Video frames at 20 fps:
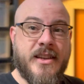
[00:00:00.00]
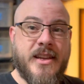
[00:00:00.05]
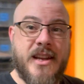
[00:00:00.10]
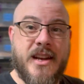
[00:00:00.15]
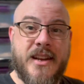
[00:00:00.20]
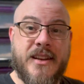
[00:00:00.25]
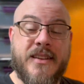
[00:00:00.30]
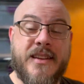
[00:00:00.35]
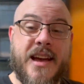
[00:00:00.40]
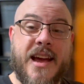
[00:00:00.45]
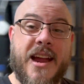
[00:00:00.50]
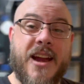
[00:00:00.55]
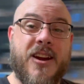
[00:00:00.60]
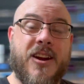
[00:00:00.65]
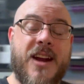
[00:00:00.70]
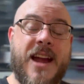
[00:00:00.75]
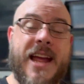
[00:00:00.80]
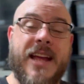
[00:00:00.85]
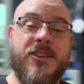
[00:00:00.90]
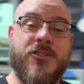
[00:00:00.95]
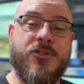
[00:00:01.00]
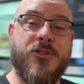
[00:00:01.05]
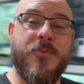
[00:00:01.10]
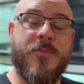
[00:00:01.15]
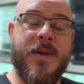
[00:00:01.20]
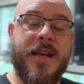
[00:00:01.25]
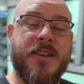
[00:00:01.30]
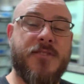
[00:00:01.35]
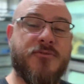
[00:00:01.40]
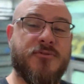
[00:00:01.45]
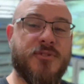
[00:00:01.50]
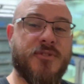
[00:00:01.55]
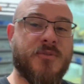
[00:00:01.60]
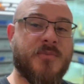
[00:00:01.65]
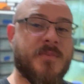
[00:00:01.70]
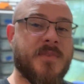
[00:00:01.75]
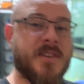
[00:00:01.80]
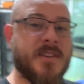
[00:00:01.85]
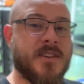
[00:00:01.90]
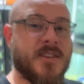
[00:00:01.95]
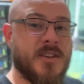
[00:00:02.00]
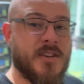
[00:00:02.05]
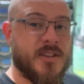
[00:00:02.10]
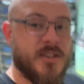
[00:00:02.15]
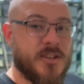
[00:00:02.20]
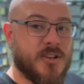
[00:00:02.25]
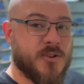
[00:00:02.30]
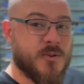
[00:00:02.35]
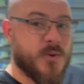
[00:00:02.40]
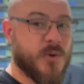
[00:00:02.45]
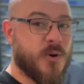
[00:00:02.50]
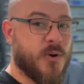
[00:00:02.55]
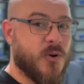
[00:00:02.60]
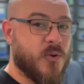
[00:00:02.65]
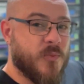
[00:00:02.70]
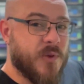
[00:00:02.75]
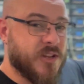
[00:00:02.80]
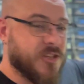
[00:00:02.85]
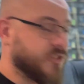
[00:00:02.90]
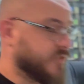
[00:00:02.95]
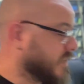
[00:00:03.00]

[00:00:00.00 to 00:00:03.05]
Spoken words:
an entire extra bedroom to a whole bunch